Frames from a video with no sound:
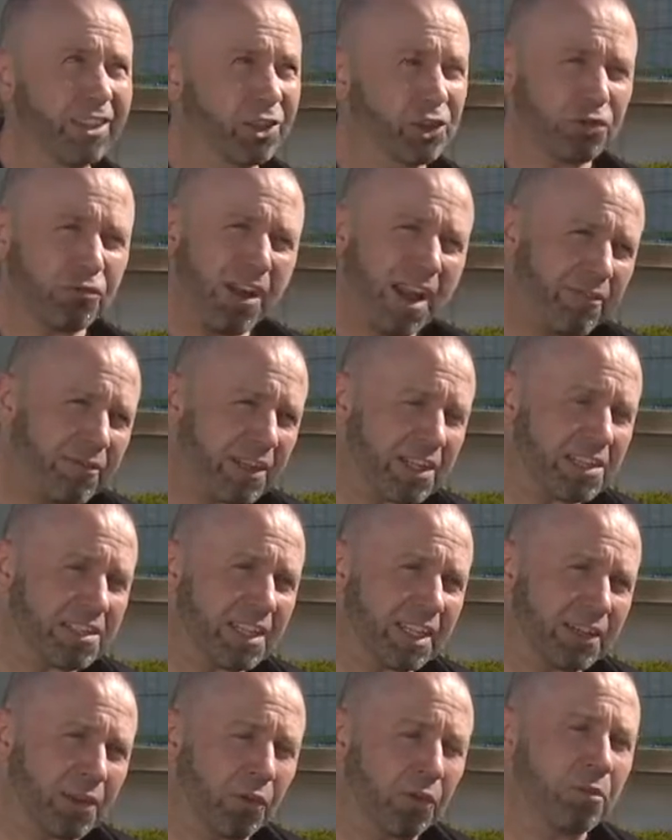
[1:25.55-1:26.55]
the traffic
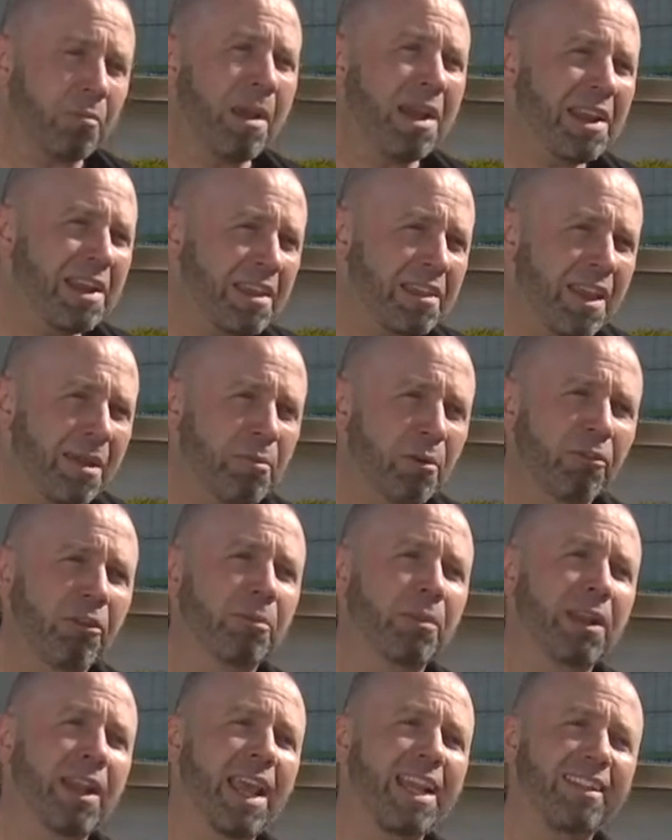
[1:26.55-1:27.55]
signals, many of them are
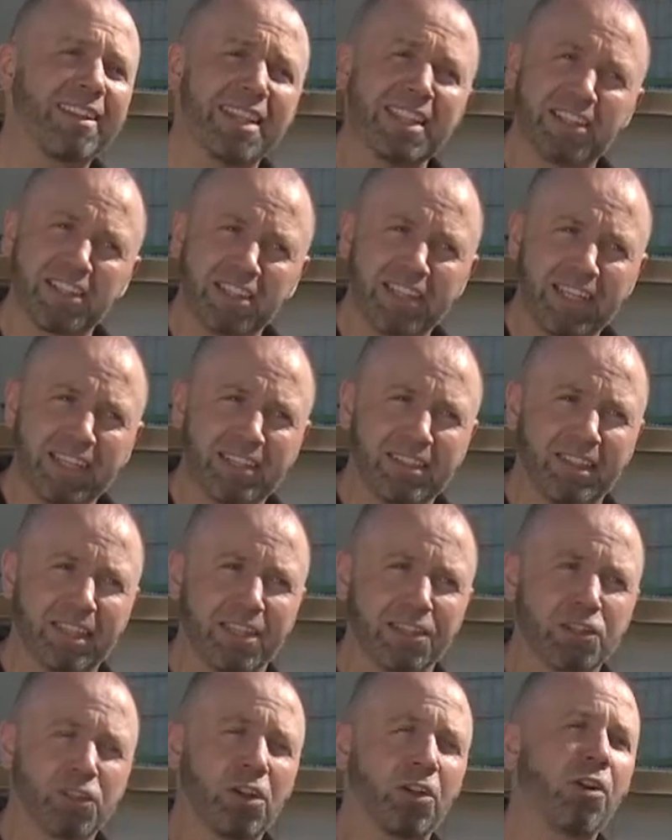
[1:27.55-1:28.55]
from the
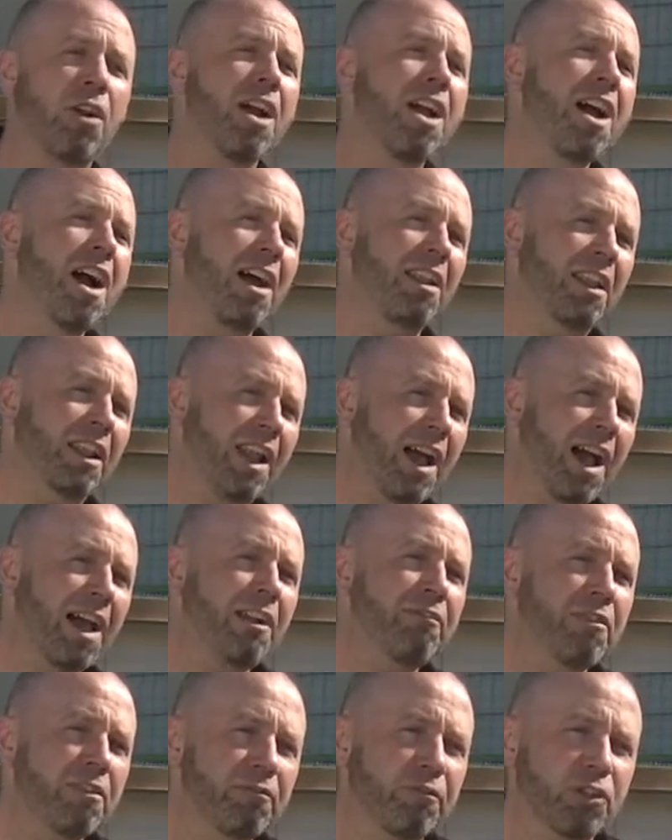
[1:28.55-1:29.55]
1960s. So a
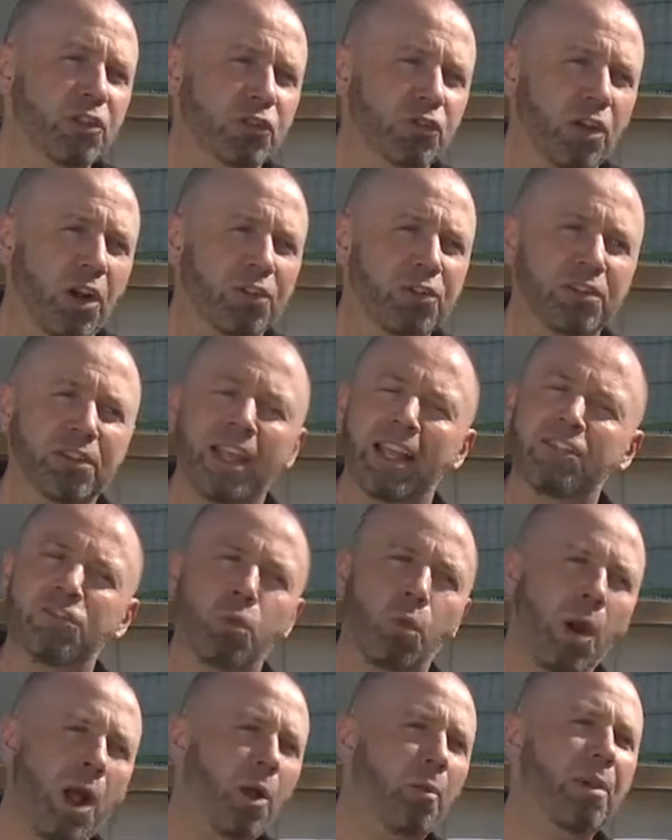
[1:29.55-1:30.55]
lot of infrastructure
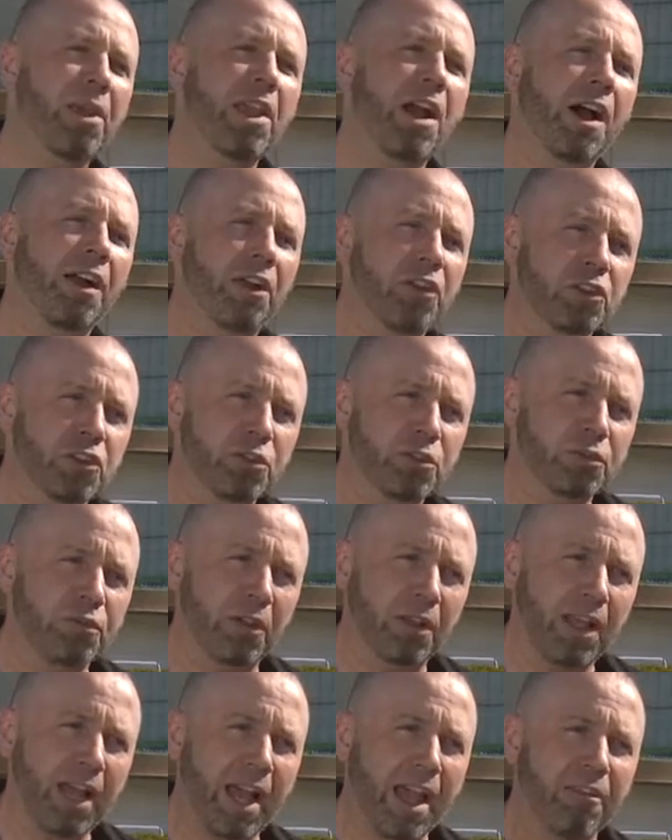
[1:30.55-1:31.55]
that's well beyond its
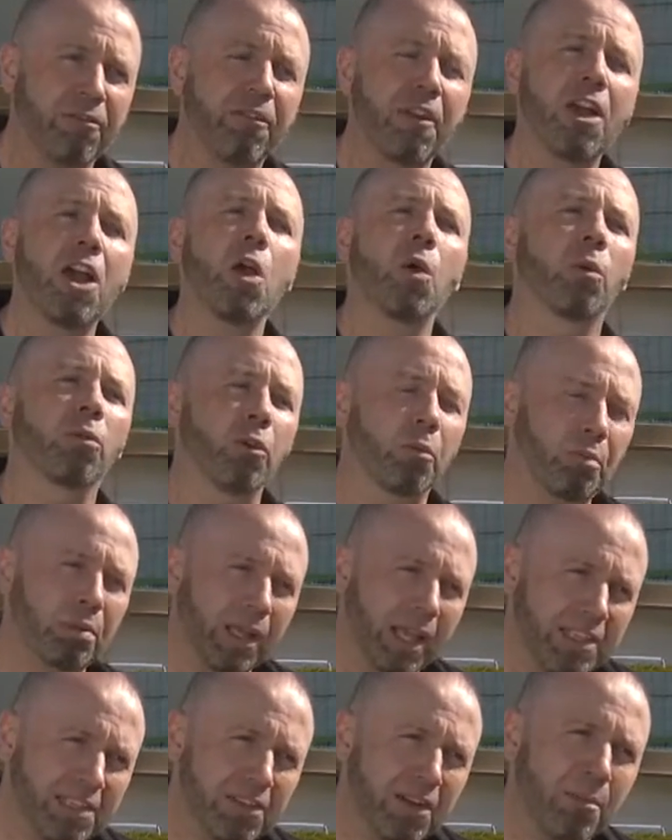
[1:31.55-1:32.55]
useful life. We're
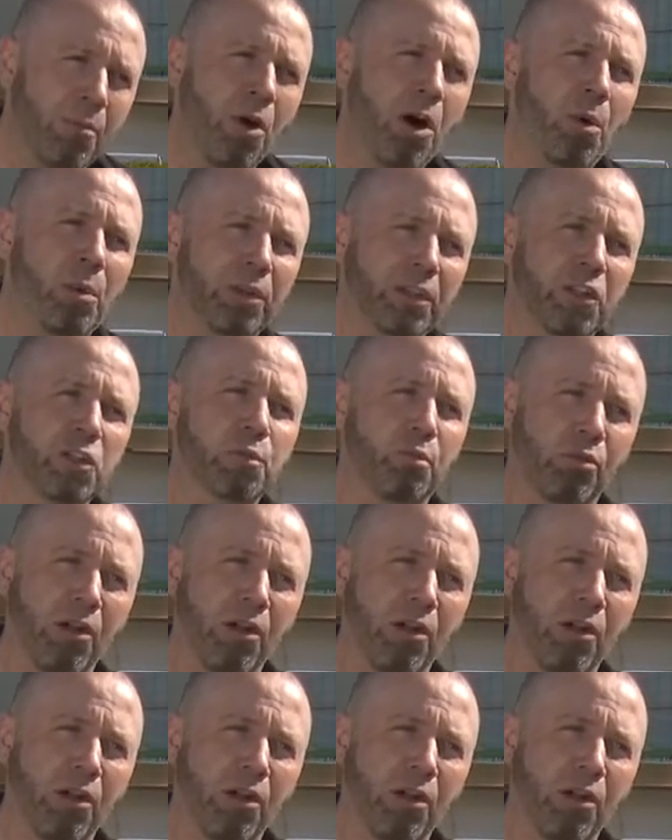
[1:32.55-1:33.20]
replacing them all with this